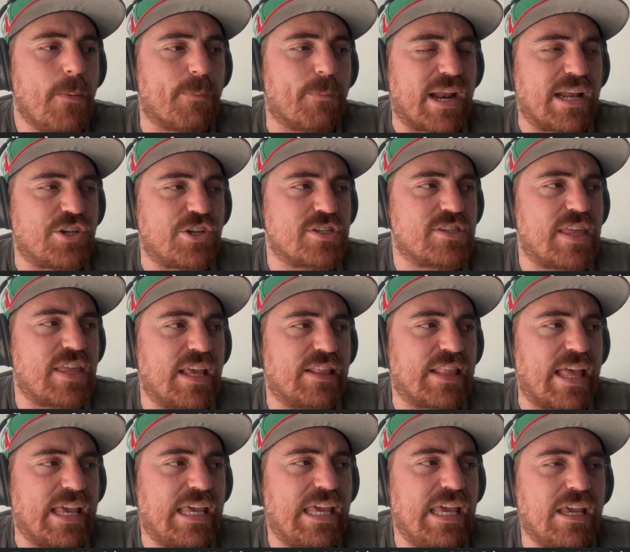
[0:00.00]
But I just think
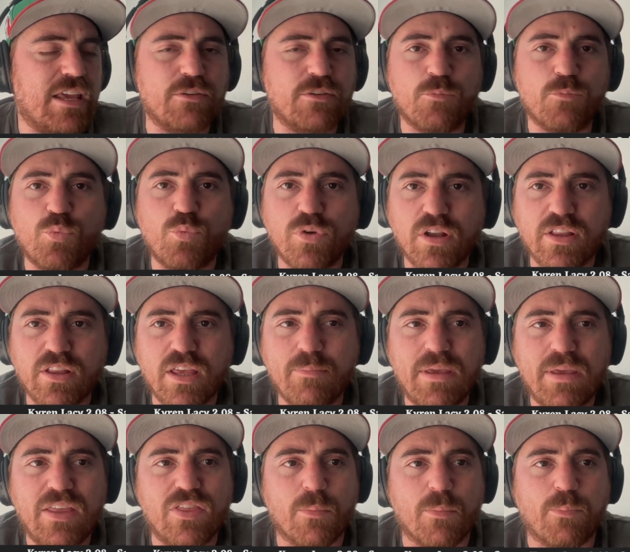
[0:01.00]
like he can really
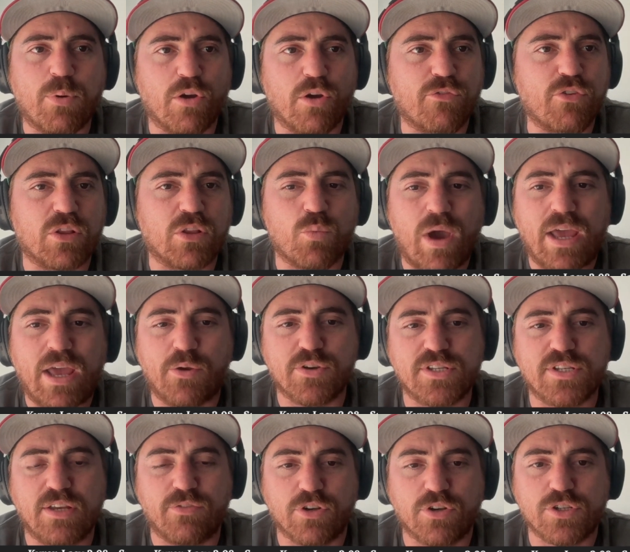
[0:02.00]
be the perfect wide
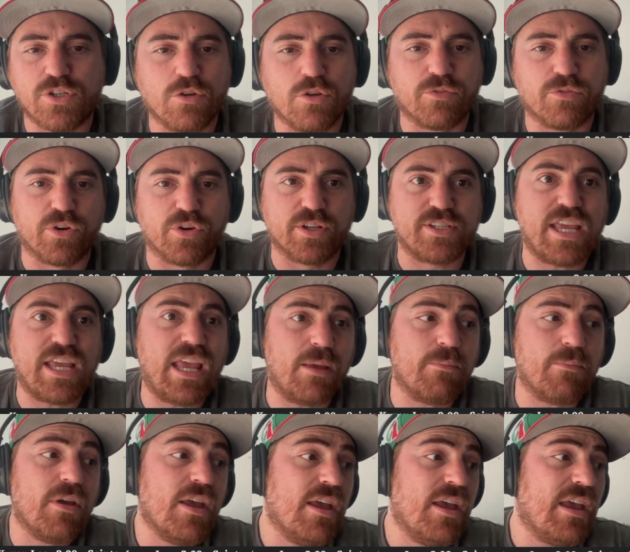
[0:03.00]
receiver 2 for a
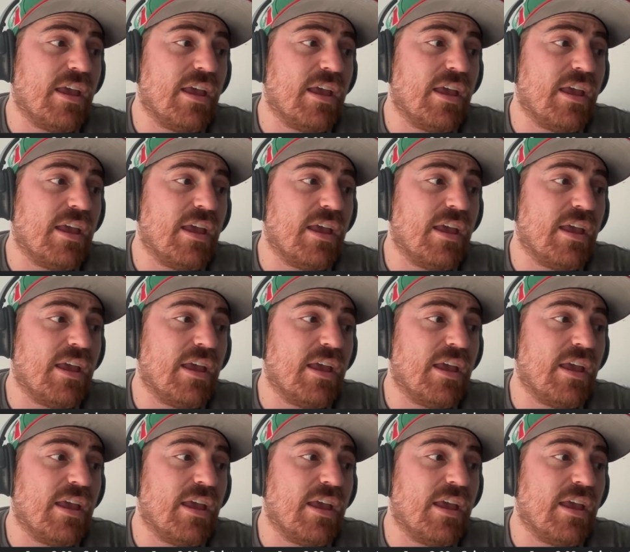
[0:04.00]
team.